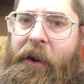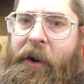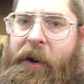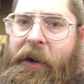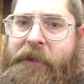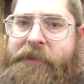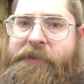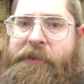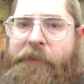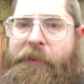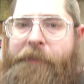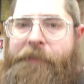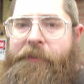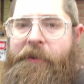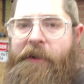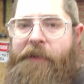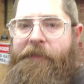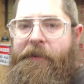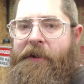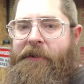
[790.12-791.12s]
Alright, so we're
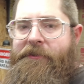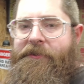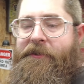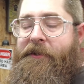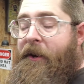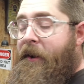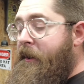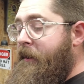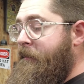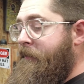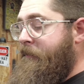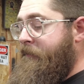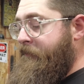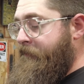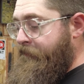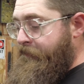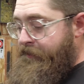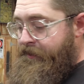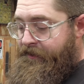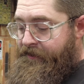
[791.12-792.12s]
pretty much done
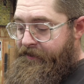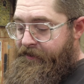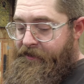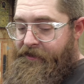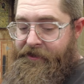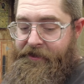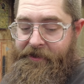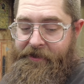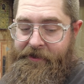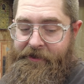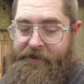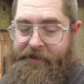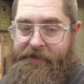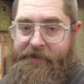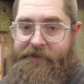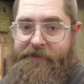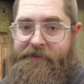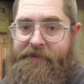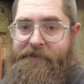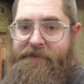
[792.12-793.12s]
with
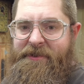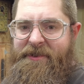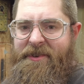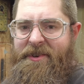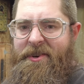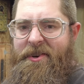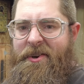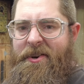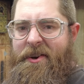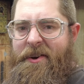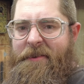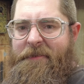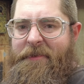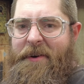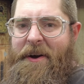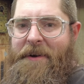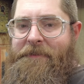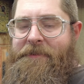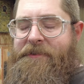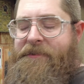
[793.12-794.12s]
this
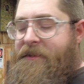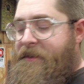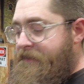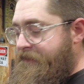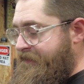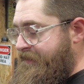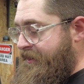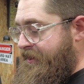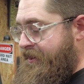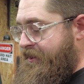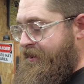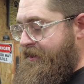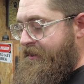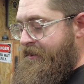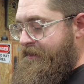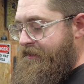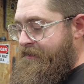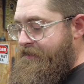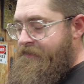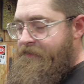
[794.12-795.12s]
frame
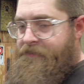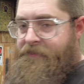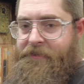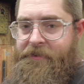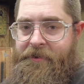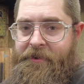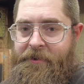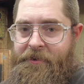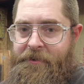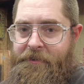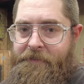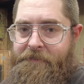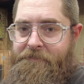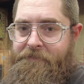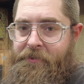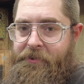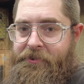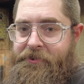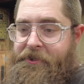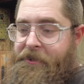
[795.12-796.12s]
stiffener
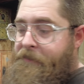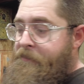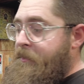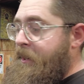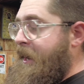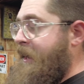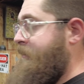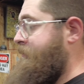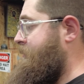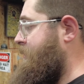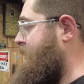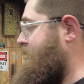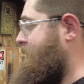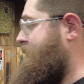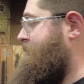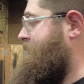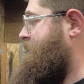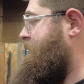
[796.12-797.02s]
bushing project.